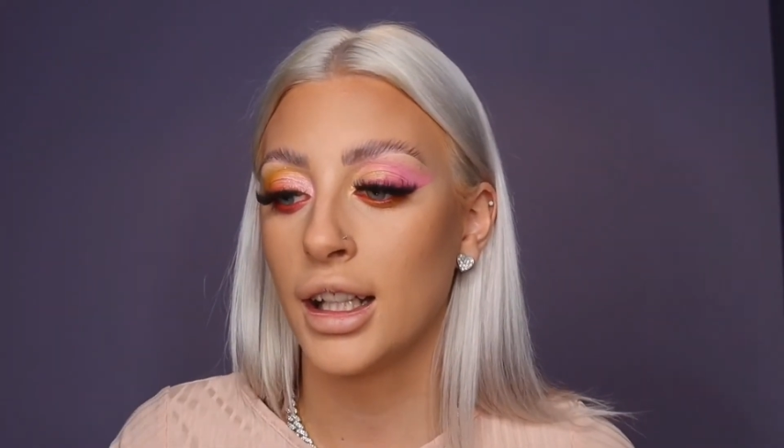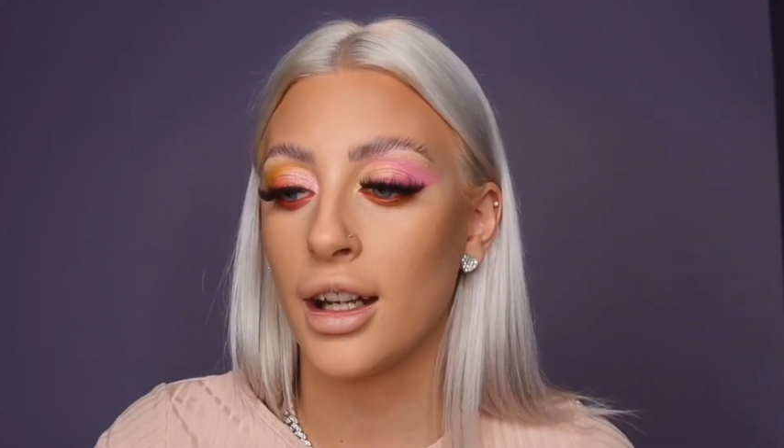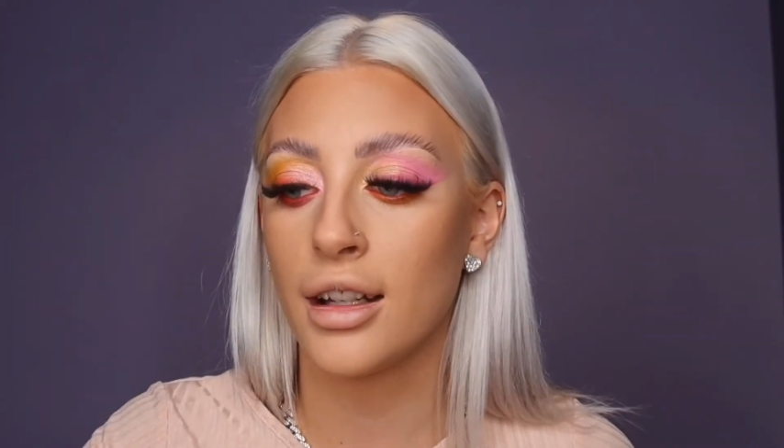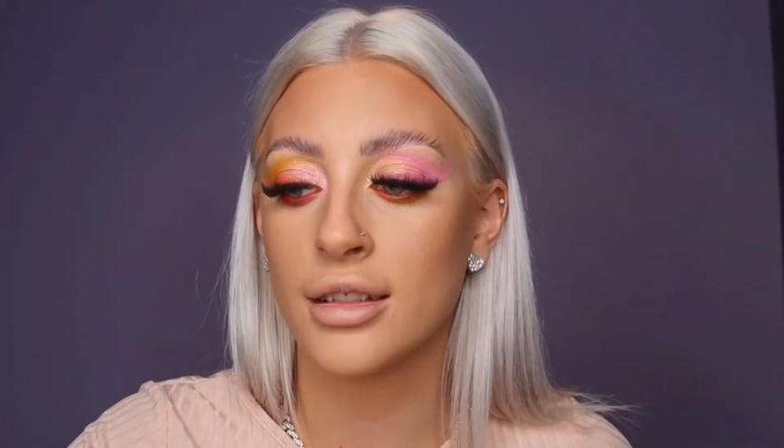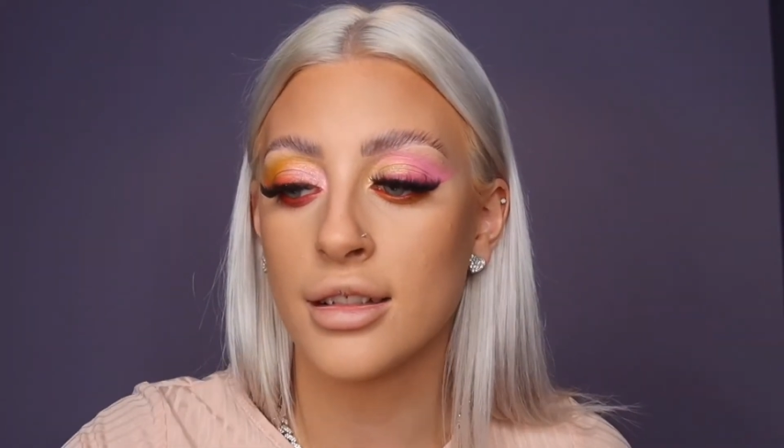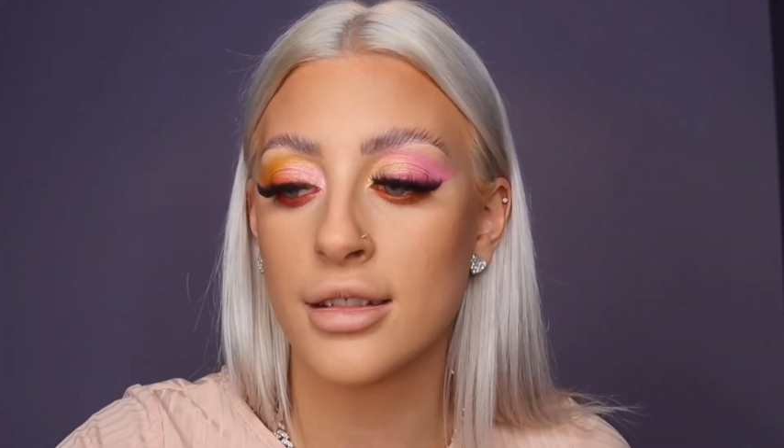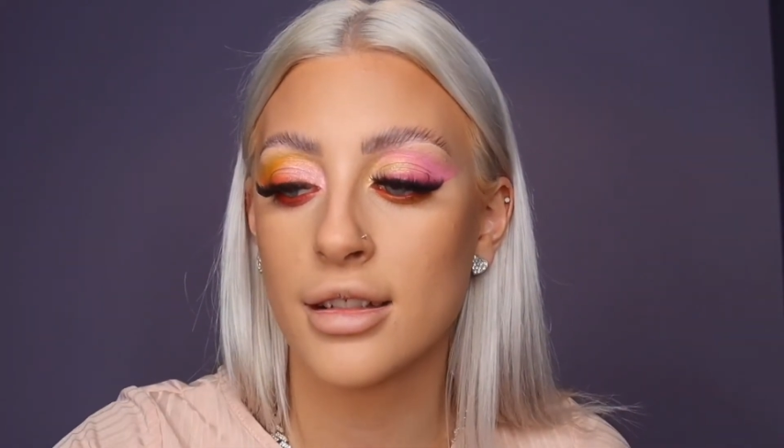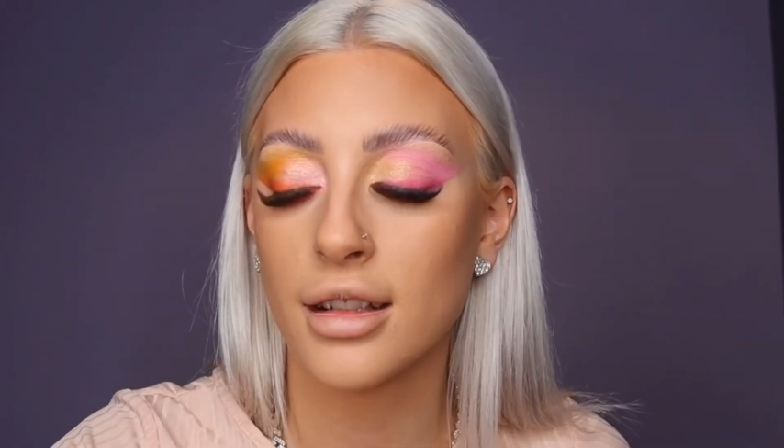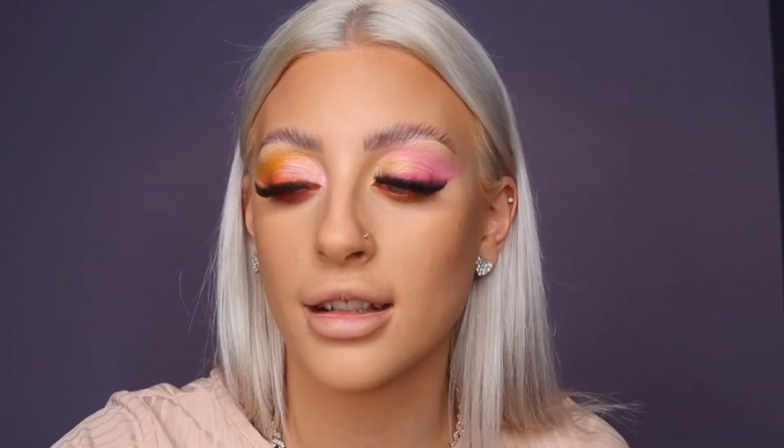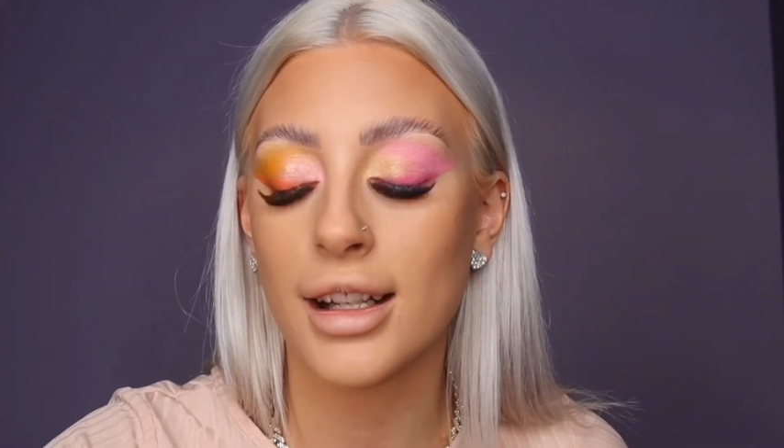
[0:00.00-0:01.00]
and
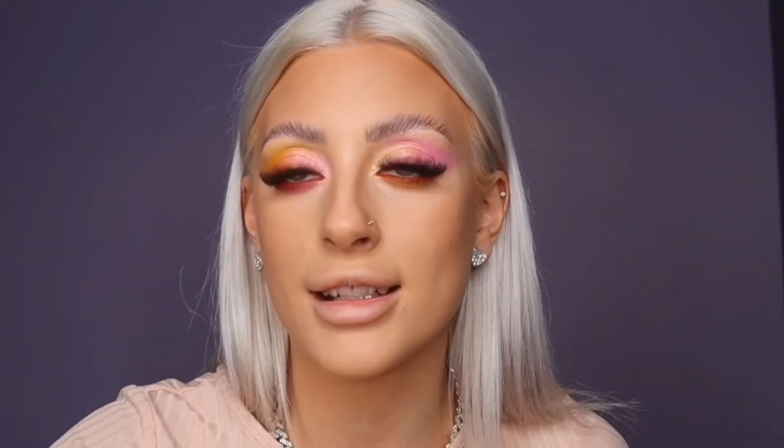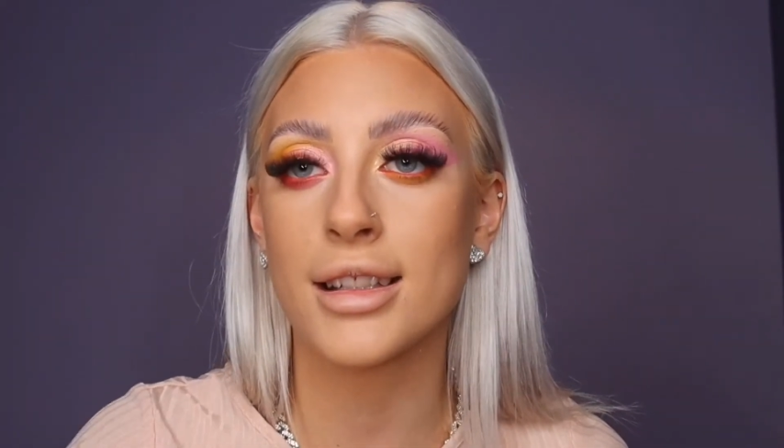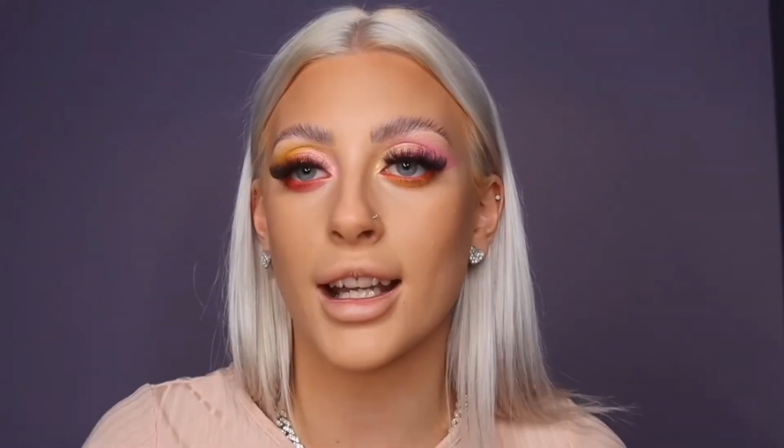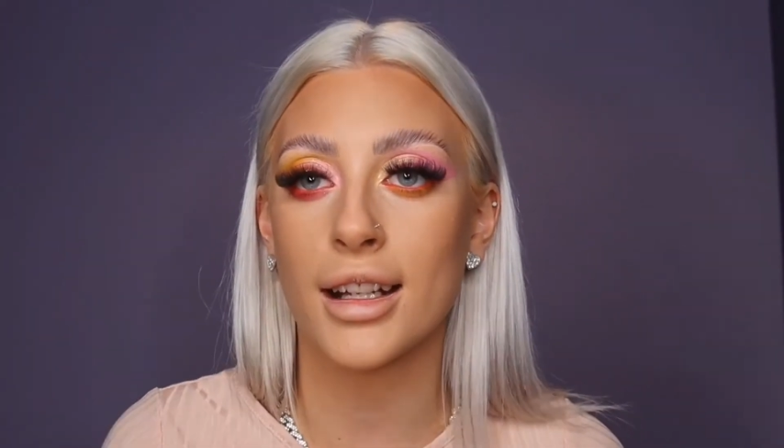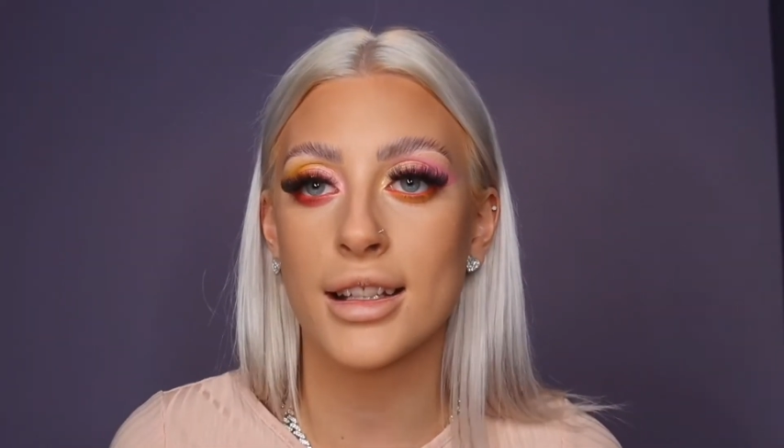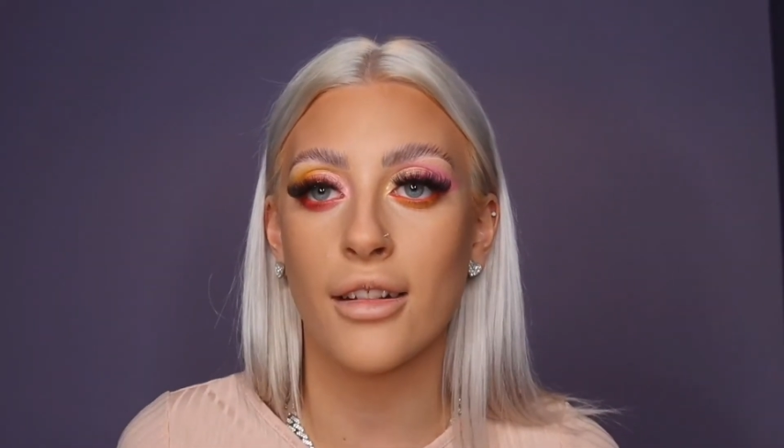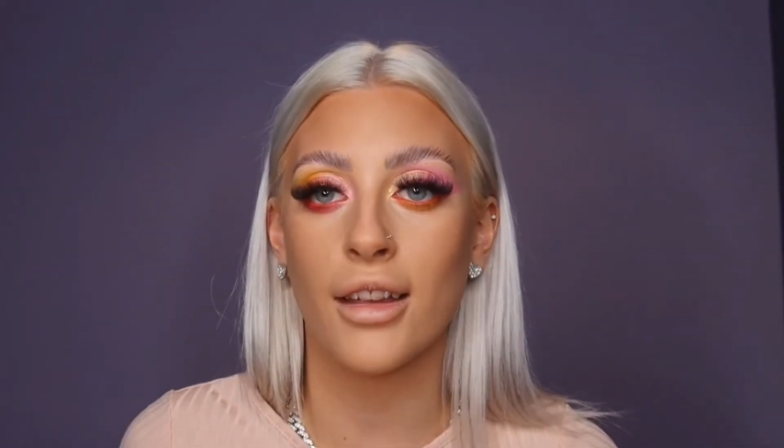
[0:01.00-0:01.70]
sanitary,